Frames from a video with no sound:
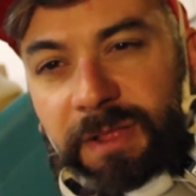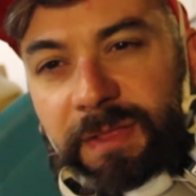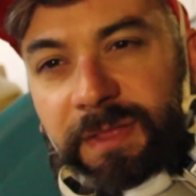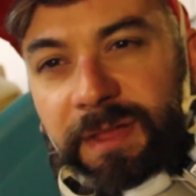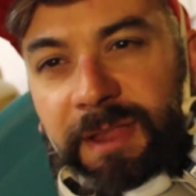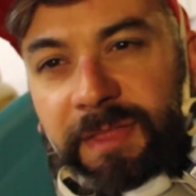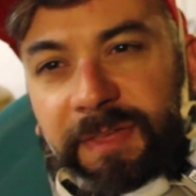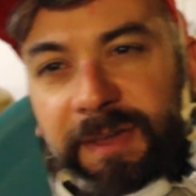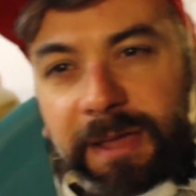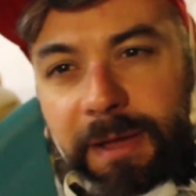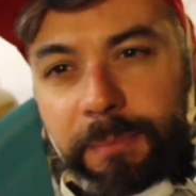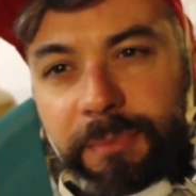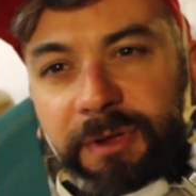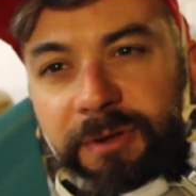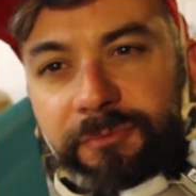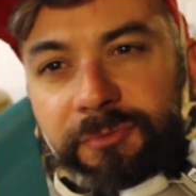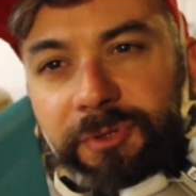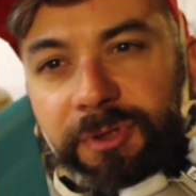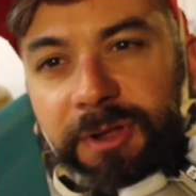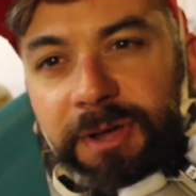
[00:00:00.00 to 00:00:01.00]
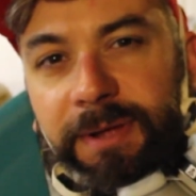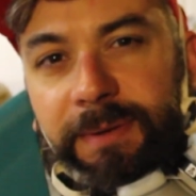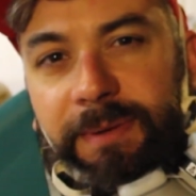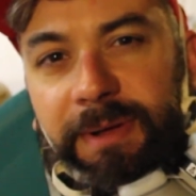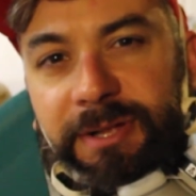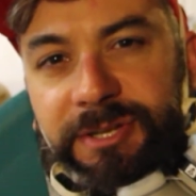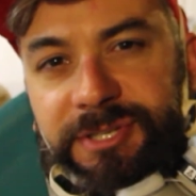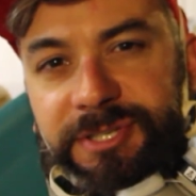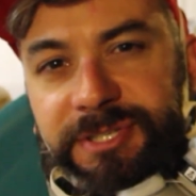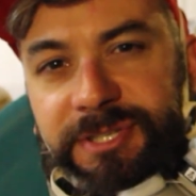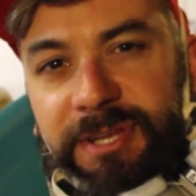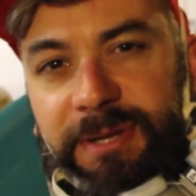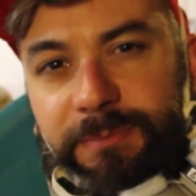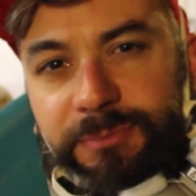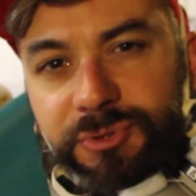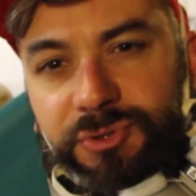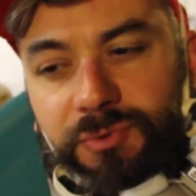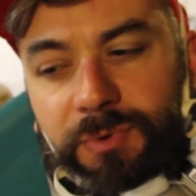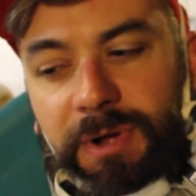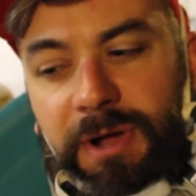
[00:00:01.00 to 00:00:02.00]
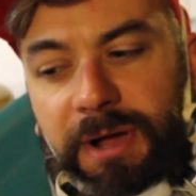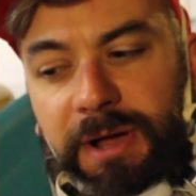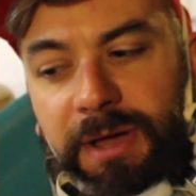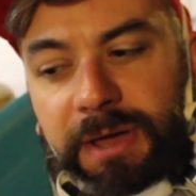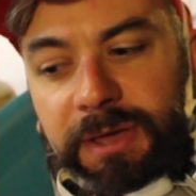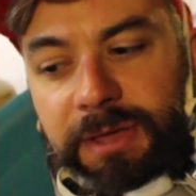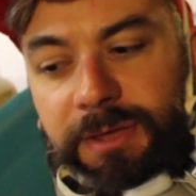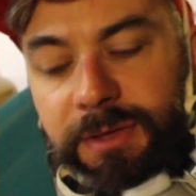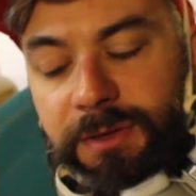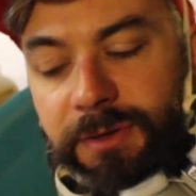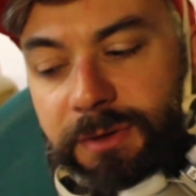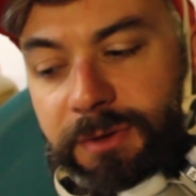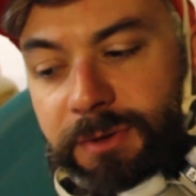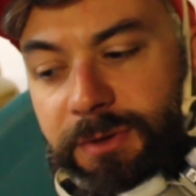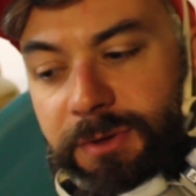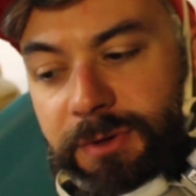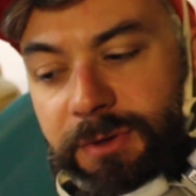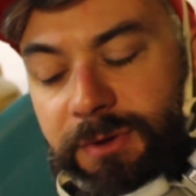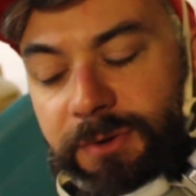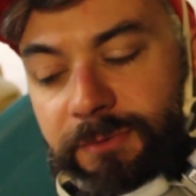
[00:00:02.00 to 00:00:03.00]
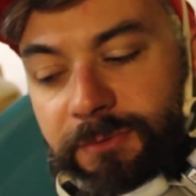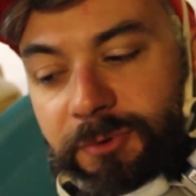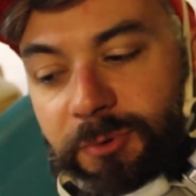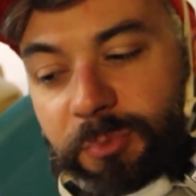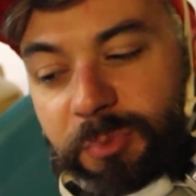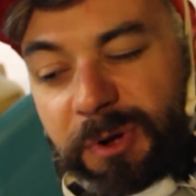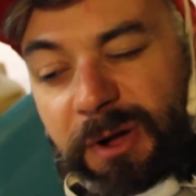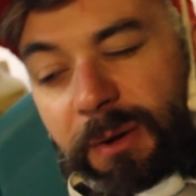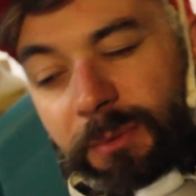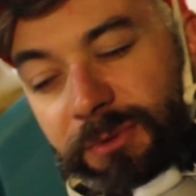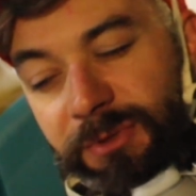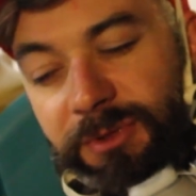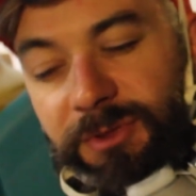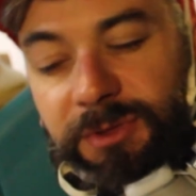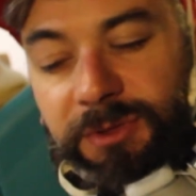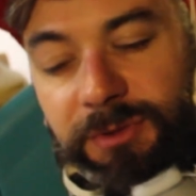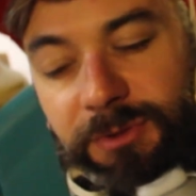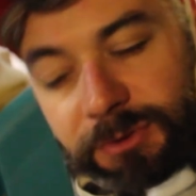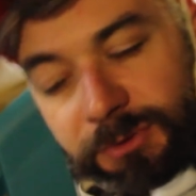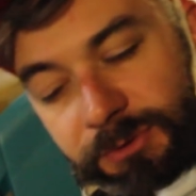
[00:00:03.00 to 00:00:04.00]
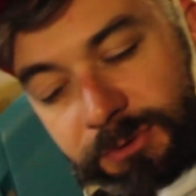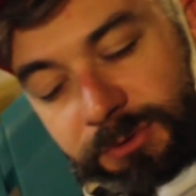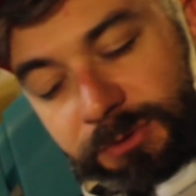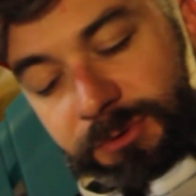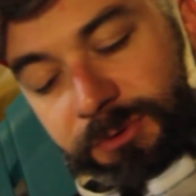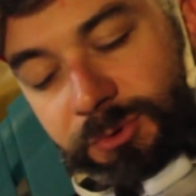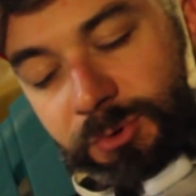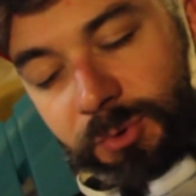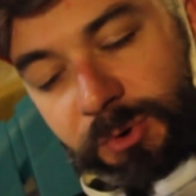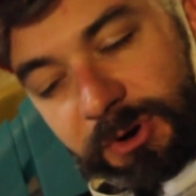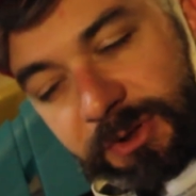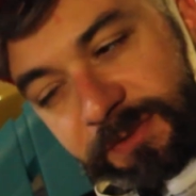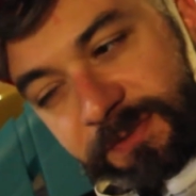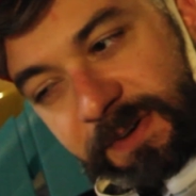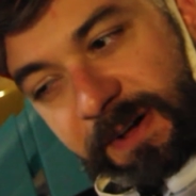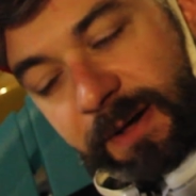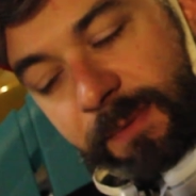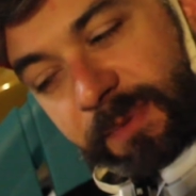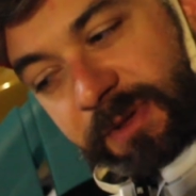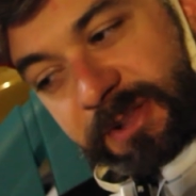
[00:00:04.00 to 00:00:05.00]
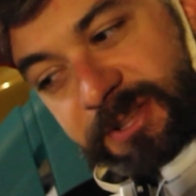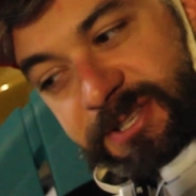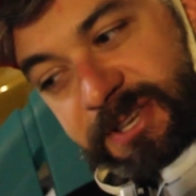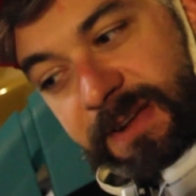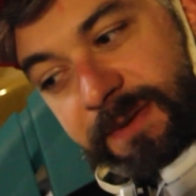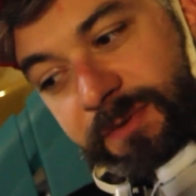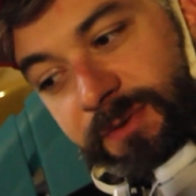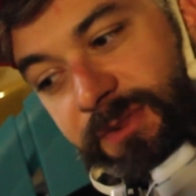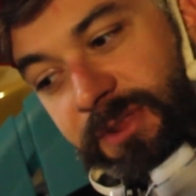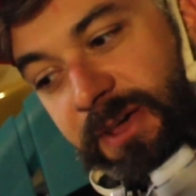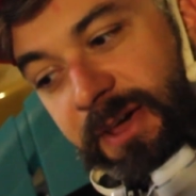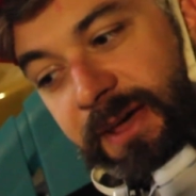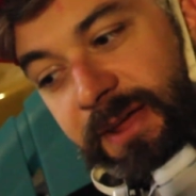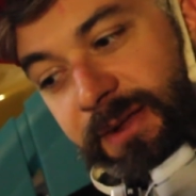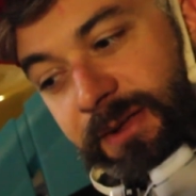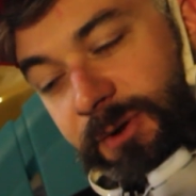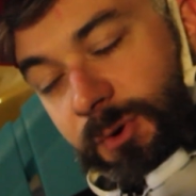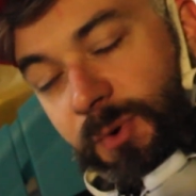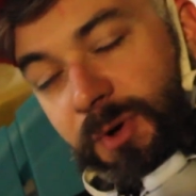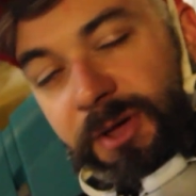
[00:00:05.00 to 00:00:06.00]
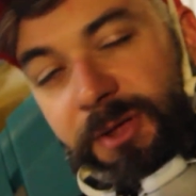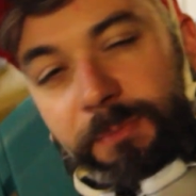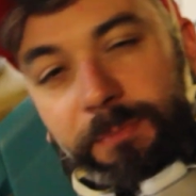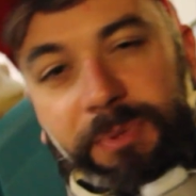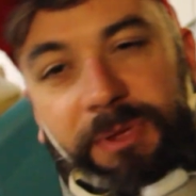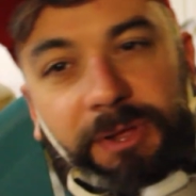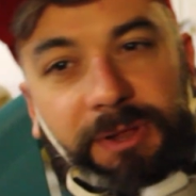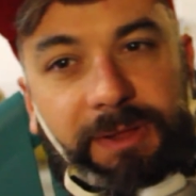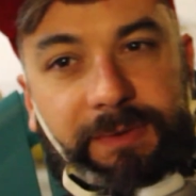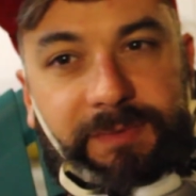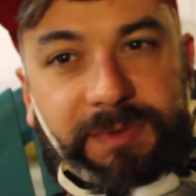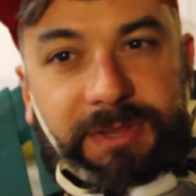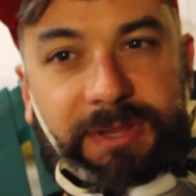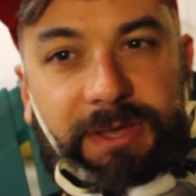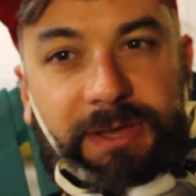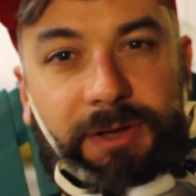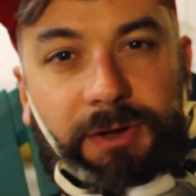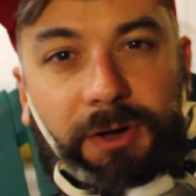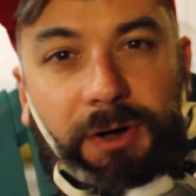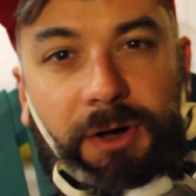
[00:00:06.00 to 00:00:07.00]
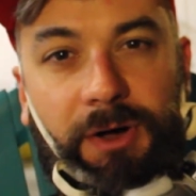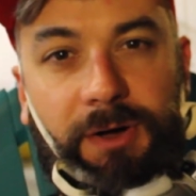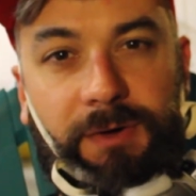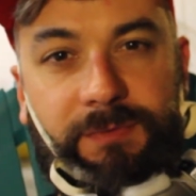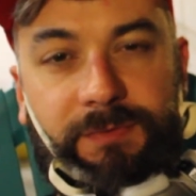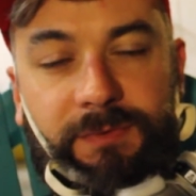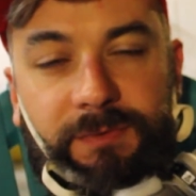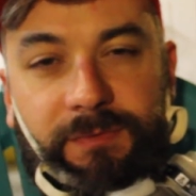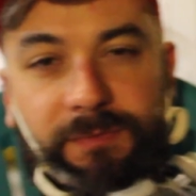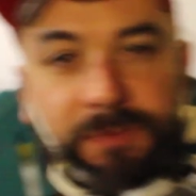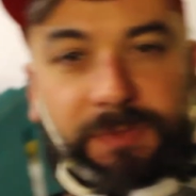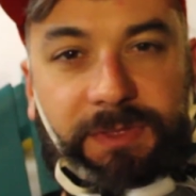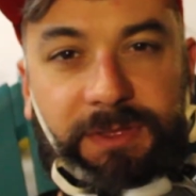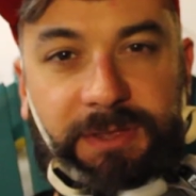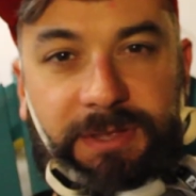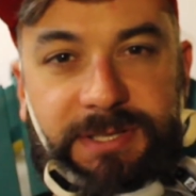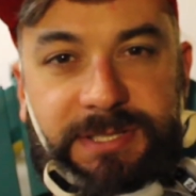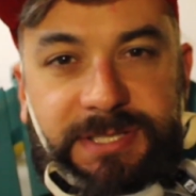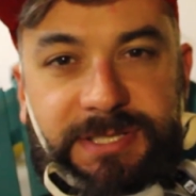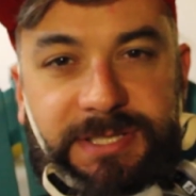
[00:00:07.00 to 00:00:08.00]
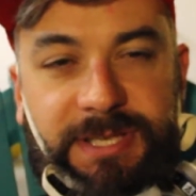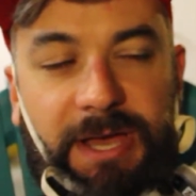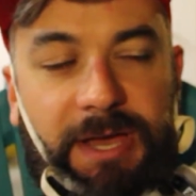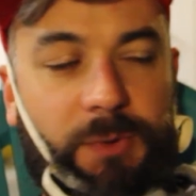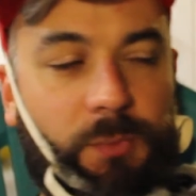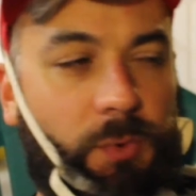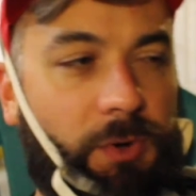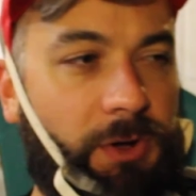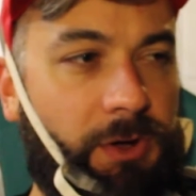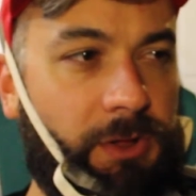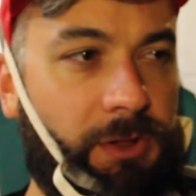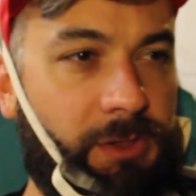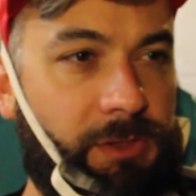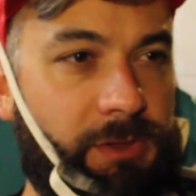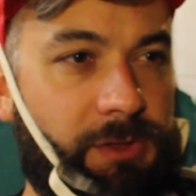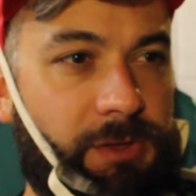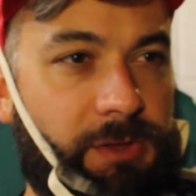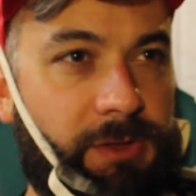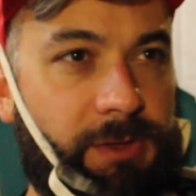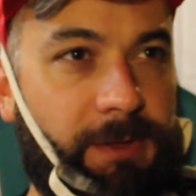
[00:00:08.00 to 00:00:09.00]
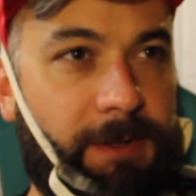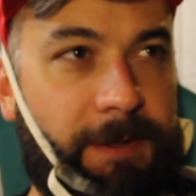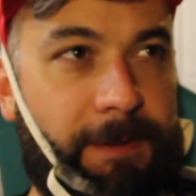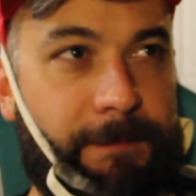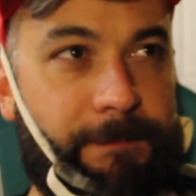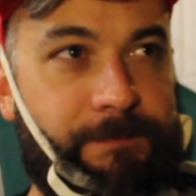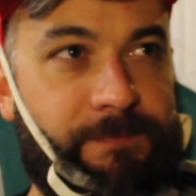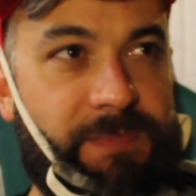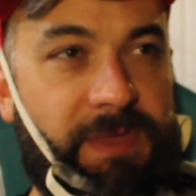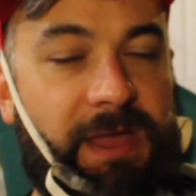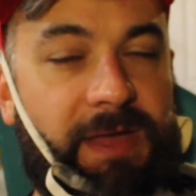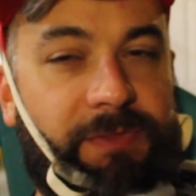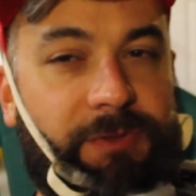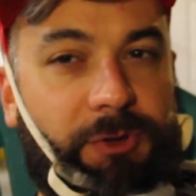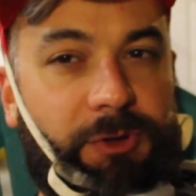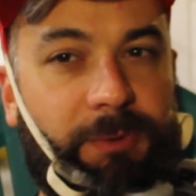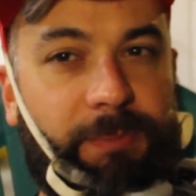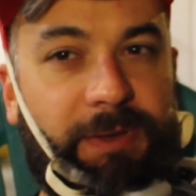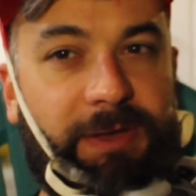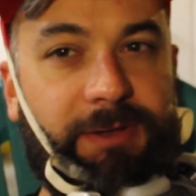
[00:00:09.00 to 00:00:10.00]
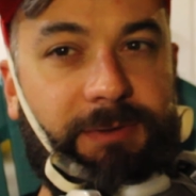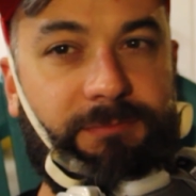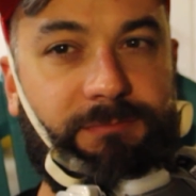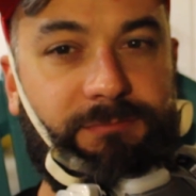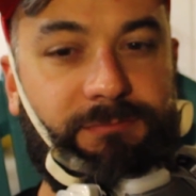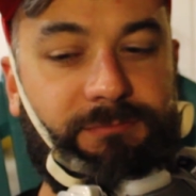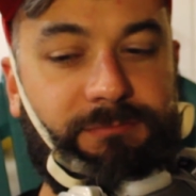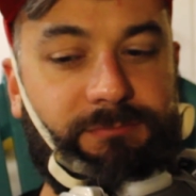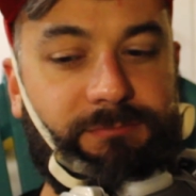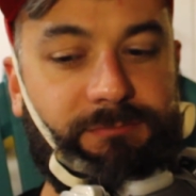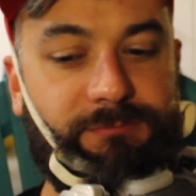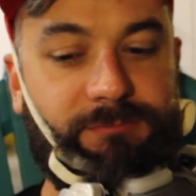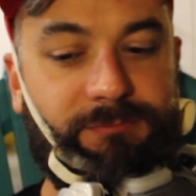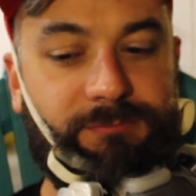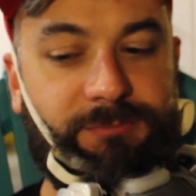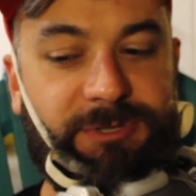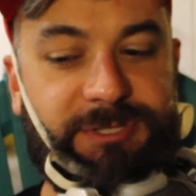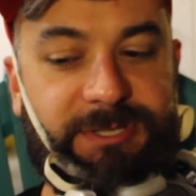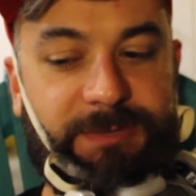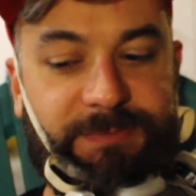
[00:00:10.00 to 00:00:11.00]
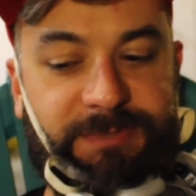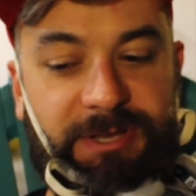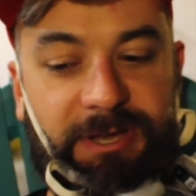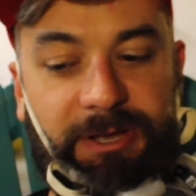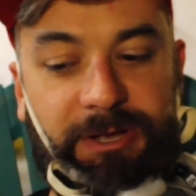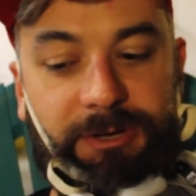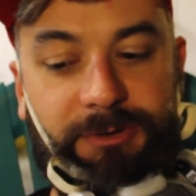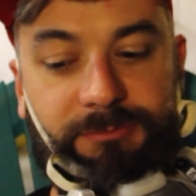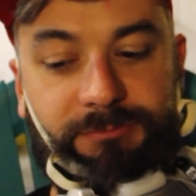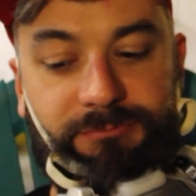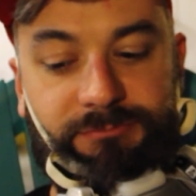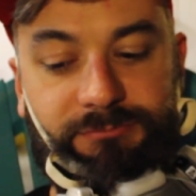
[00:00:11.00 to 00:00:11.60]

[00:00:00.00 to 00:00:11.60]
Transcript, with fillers: Then I think I'm done for the night. I'll just let them dry for probably 25 minutes after that and go ahead and peel everything off of the sidewall and then go to bed because I'm tired.